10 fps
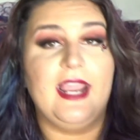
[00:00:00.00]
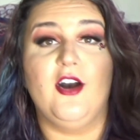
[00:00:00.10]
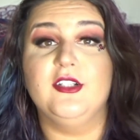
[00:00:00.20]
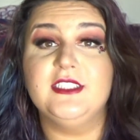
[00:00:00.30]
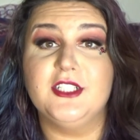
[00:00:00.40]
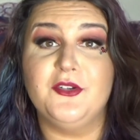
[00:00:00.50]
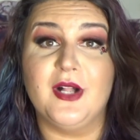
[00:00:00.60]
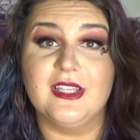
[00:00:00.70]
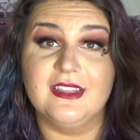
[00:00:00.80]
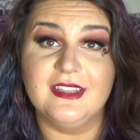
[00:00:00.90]
I
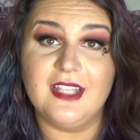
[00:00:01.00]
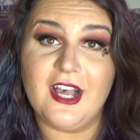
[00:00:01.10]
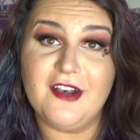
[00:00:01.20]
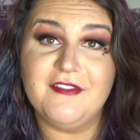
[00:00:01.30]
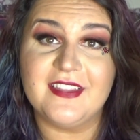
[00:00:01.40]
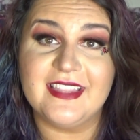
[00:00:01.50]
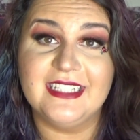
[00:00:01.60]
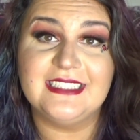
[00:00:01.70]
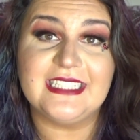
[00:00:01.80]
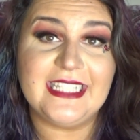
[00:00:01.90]
also love
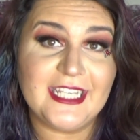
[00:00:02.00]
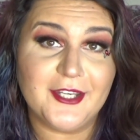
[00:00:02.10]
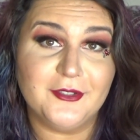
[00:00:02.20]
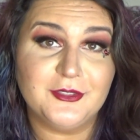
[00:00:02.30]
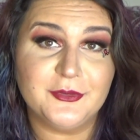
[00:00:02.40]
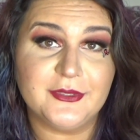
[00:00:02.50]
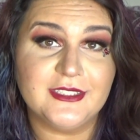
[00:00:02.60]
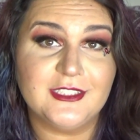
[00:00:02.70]
this EcoTools